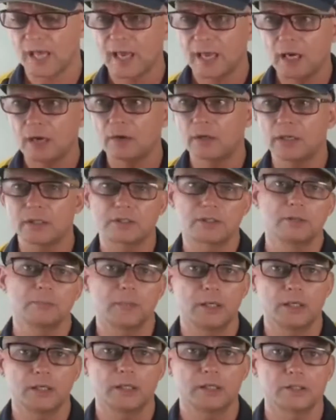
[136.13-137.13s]
Here is the
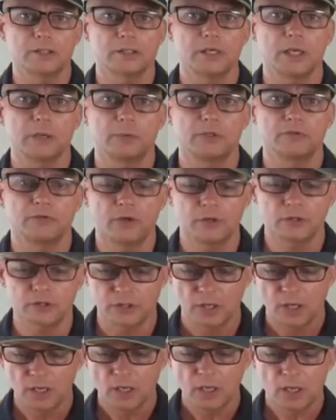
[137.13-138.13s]
meat in the sandwich, folks.